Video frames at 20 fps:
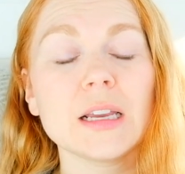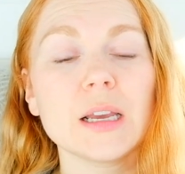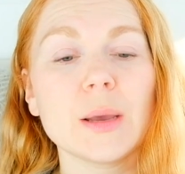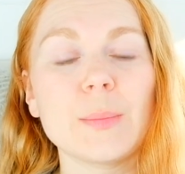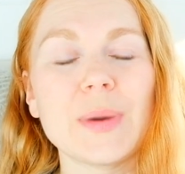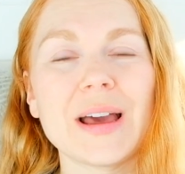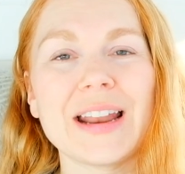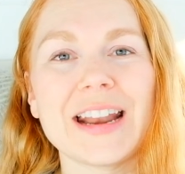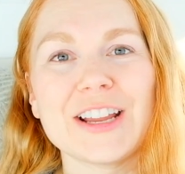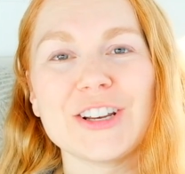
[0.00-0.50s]

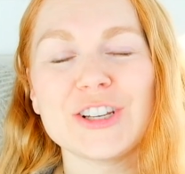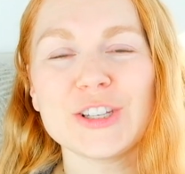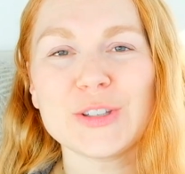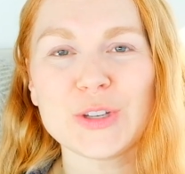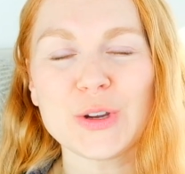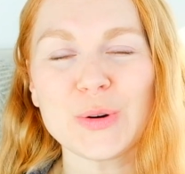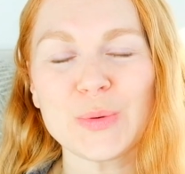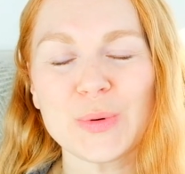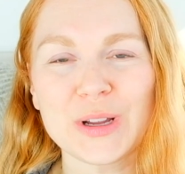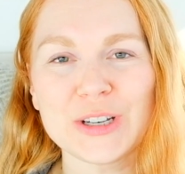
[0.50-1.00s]
But I just
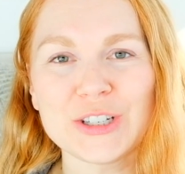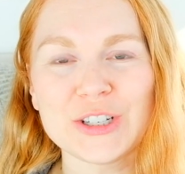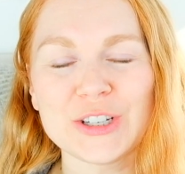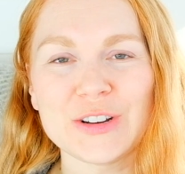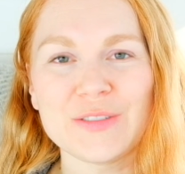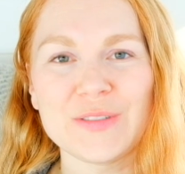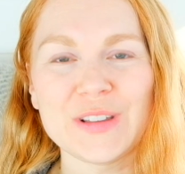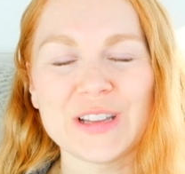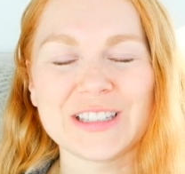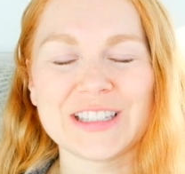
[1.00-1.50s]
don't want you to
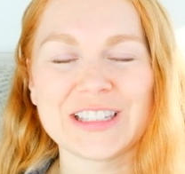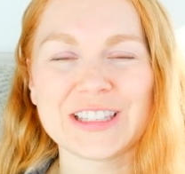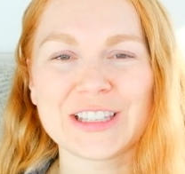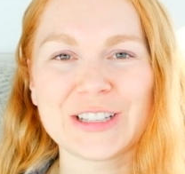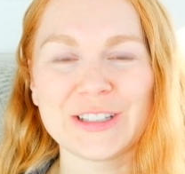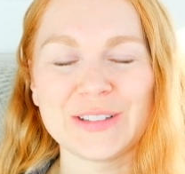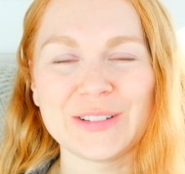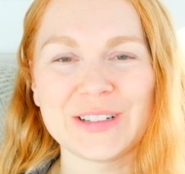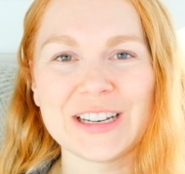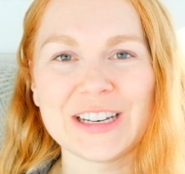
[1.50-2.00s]
feel
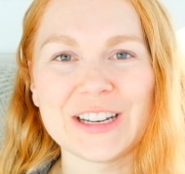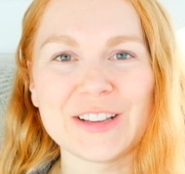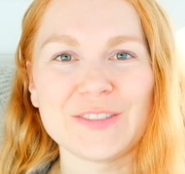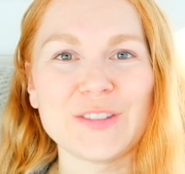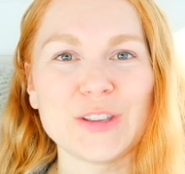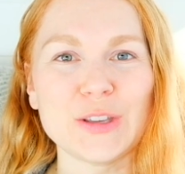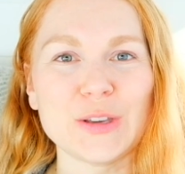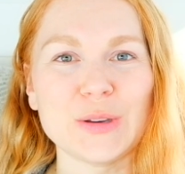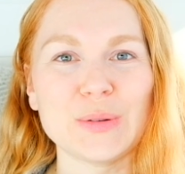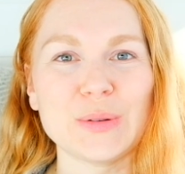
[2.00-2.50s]
discluded if
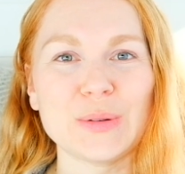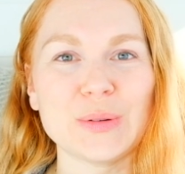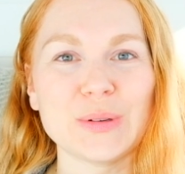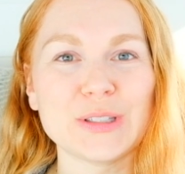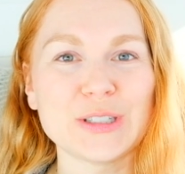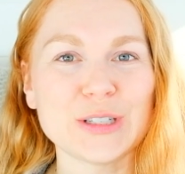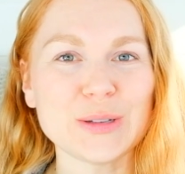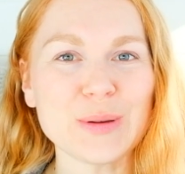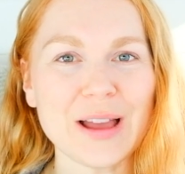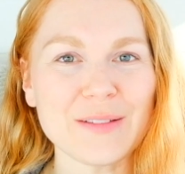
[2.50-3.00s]
you
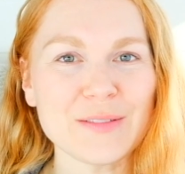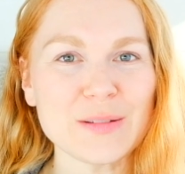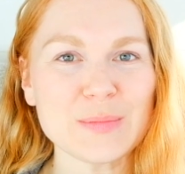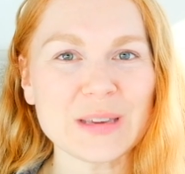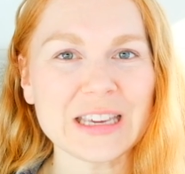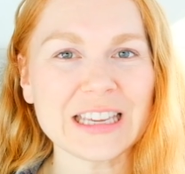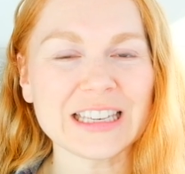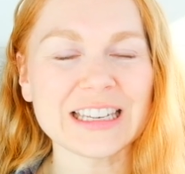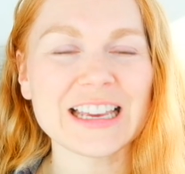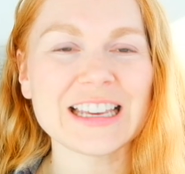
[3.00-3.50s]
do have a
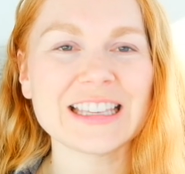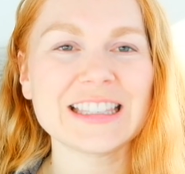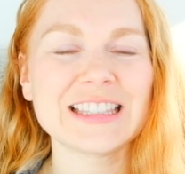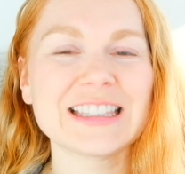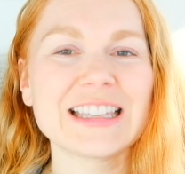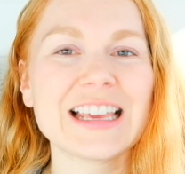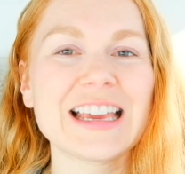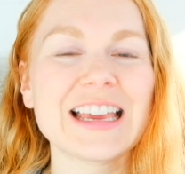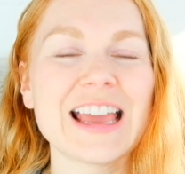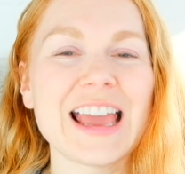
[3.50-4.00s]
penis